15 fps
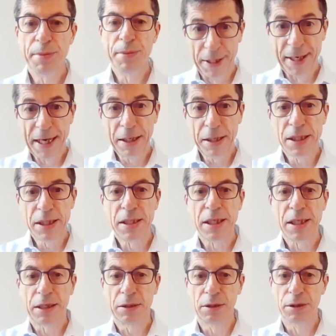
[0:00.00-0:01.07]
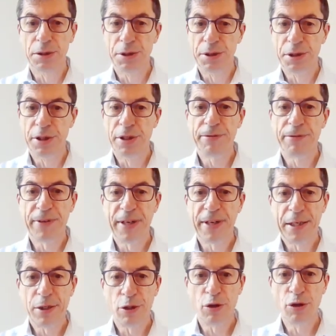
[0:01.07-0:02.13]
Analyses included the
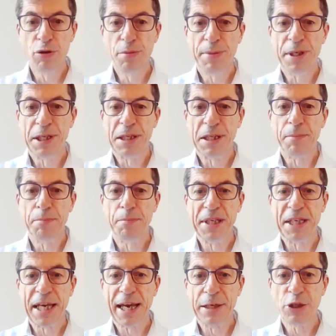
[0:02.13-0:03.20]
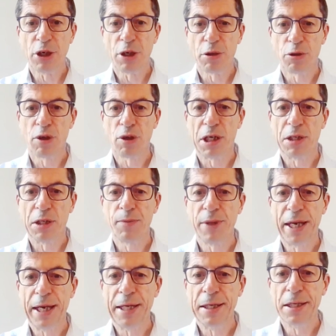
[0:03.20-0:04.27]
phase 2b Agiile trial
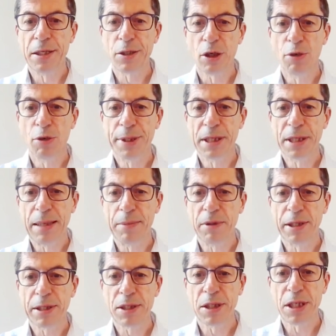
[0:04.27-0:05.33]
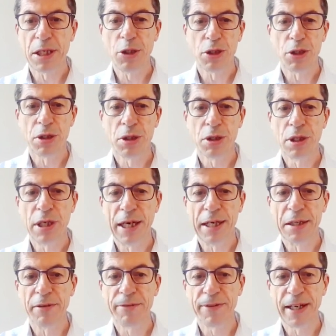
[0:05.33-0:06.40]
and its open label extension,
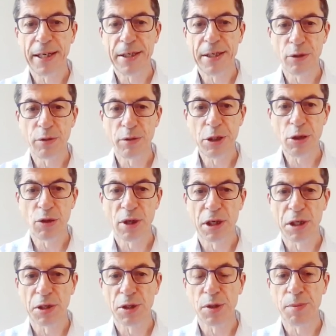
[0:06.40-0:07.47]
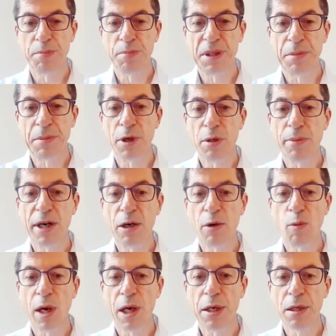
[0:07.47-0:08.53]
and the phase 3 trials
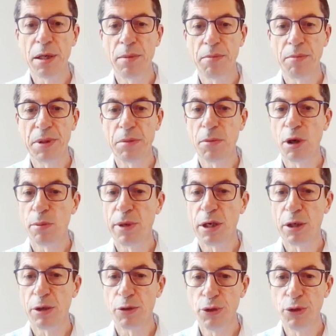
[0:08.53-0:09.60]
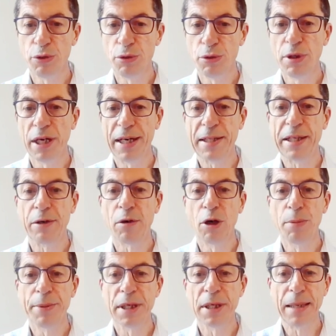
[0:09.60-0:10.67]
Bimobile 1, Bimobile 2, and their
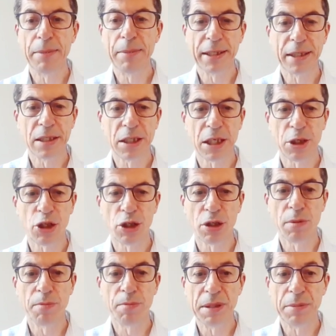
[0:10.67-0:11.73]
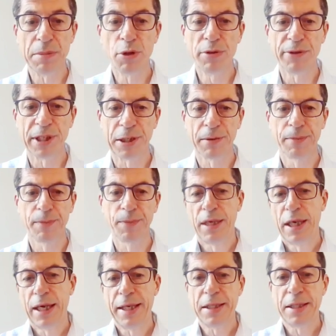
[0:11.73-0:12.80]
open label extension Bimoving.
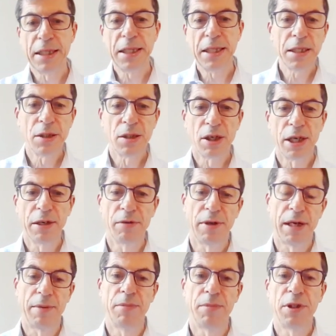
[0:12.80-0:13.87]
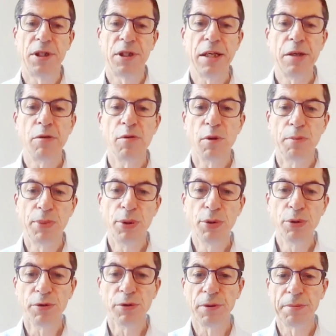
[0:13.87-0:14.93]
As seen in the diagram, data were
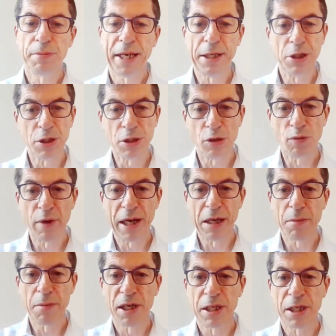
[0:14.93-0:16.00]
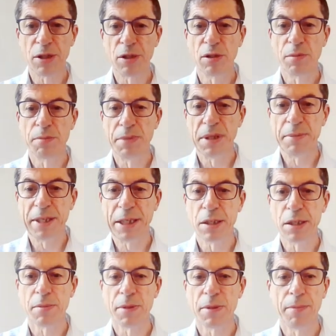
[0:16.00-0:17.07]
pooled for patients randomized to
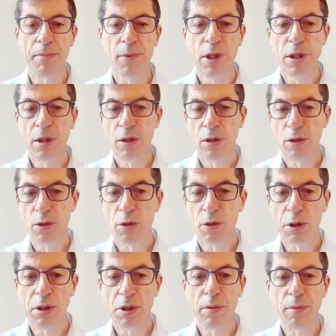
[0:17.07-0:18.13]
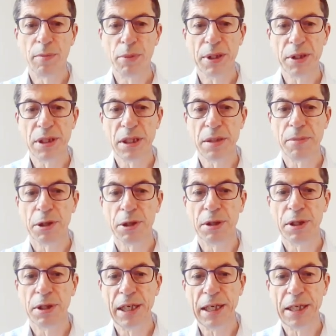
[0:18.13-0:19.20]
Bimekizumab or
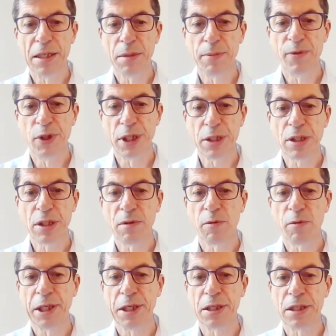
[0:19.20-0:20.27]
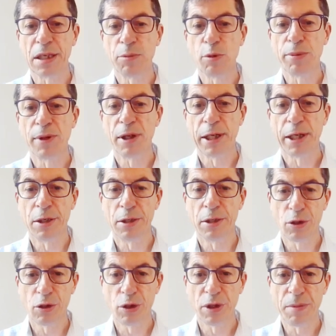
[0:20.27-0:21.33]
placebo in the 16-week double-blind
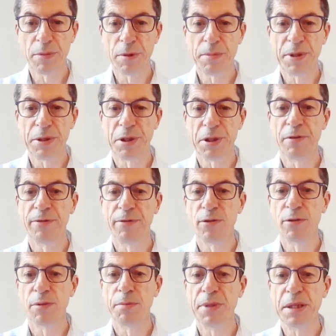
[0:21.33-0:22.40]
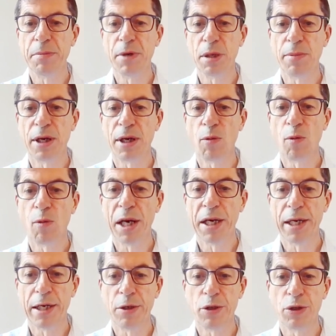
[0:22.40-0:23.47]
treatment period for Bimobile
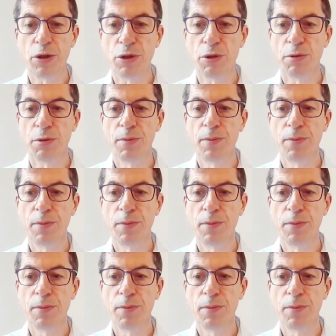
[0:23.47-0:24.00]
1 and 2.